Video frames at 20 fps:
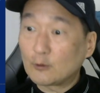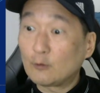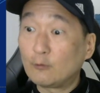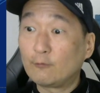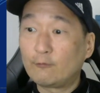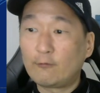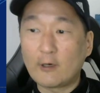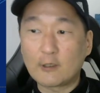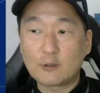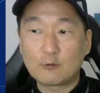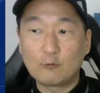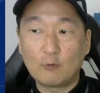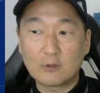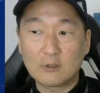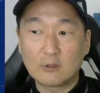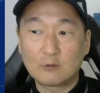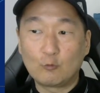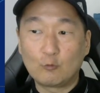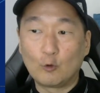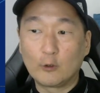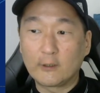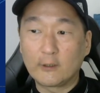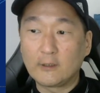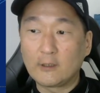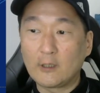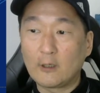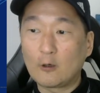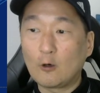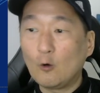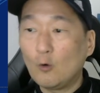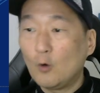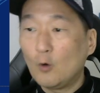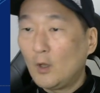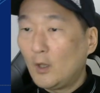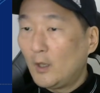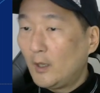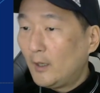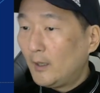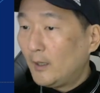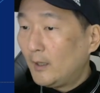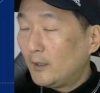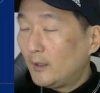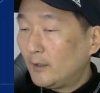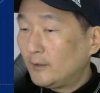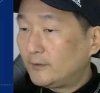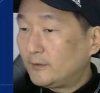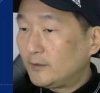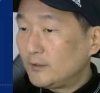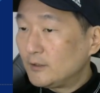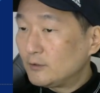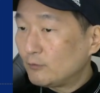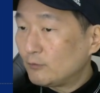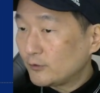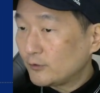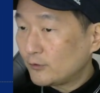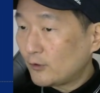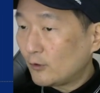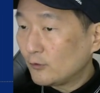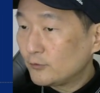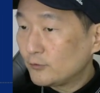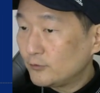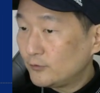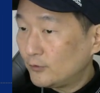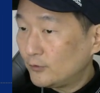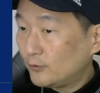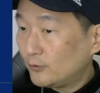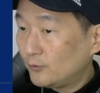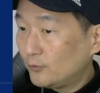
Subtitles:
refresh wasn't working at all, this was also